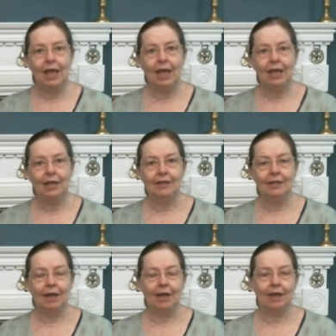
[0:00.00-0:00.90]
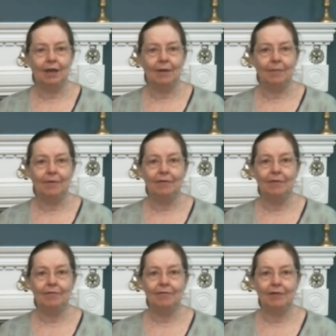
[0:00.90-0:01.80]
And um, if
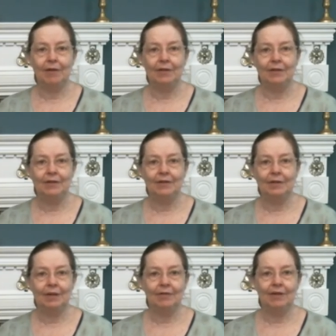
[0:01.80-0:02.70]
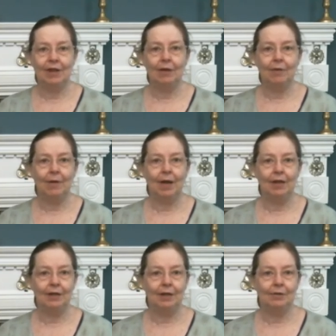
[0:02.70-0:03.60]
you found this video
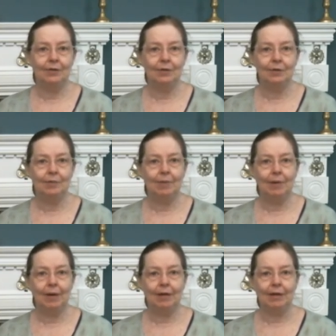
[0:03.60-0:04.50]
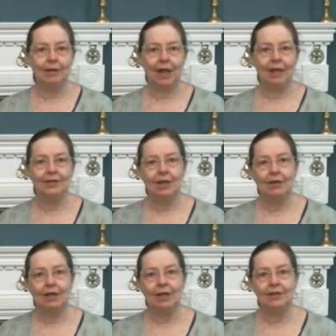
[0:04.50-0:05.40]
on YouTube, I ask
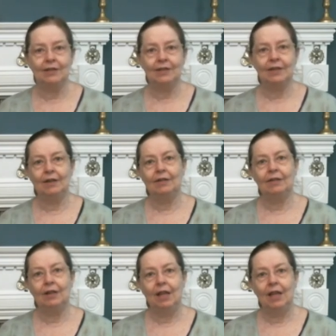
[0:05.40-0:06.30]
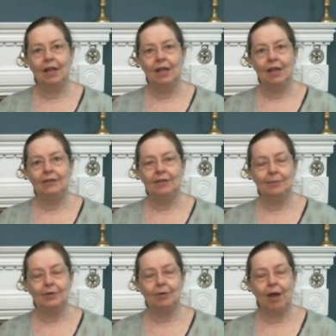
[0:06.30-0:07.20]
you to consider
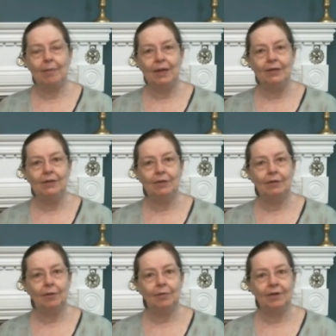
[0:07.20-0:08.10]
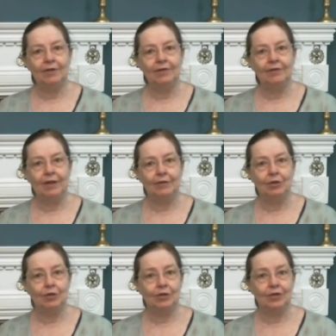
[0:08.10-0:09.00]
subscribing to Lawrencefield
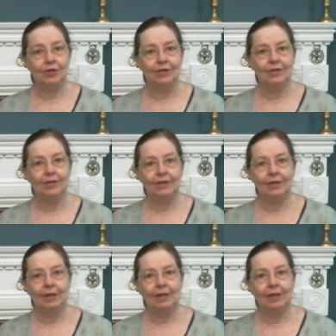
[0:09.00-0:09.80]
Church's